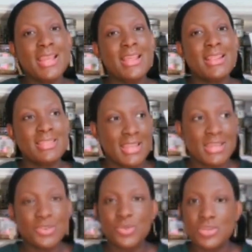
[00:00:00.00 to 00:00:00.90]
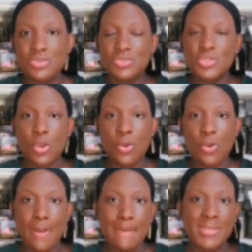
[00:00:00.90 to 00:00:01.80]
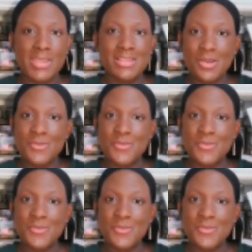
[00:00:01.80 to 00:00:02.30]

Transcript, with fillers: then you can do so below.